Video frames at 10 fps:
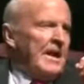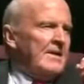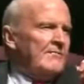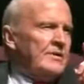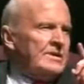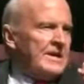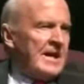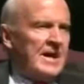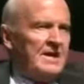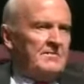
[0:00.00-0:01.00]
Every
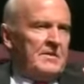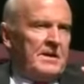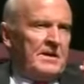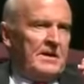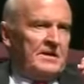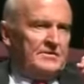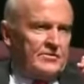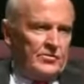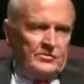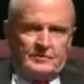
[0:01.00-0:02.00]
time a
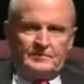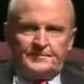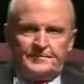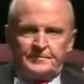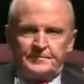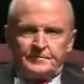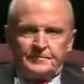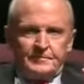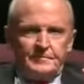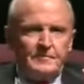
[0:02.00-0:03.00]

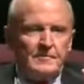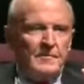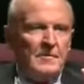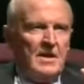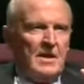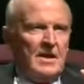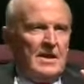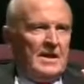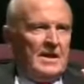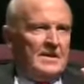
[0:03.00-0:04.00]
student
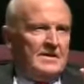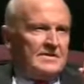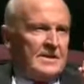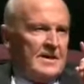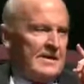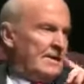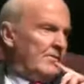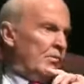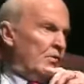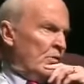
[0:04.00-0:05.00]
is,
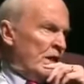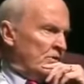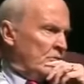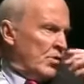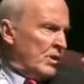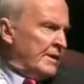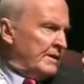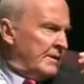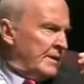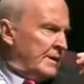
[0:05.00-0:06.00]
when you work
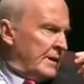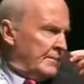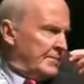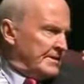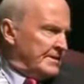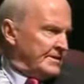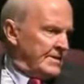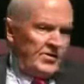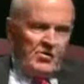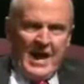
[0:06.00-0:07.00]
in a business
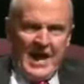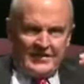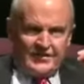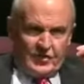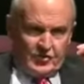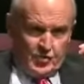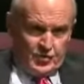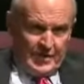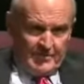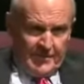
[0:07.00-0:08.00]
and you're asked to do
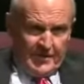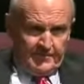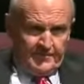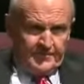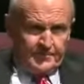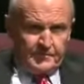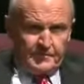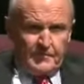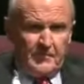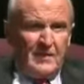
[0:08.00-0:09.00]
something,
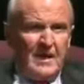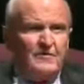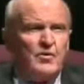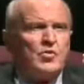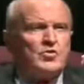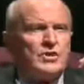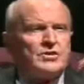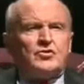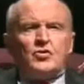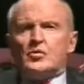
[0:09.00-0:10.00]
if you
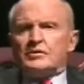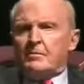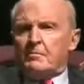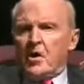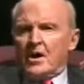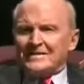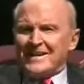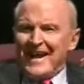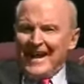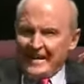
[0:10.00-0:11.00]
just do what the boss
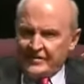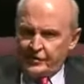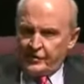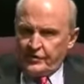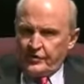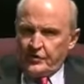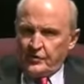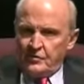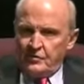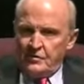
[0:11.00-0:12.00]
asks you to
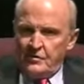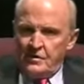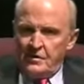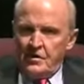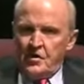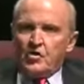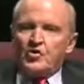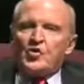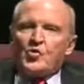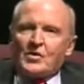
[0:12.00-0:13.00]
do,
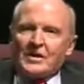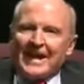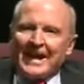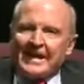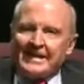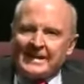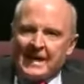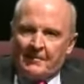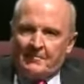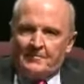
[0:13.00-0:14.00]
you will end
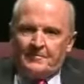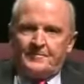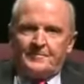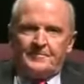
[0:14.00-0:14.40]
up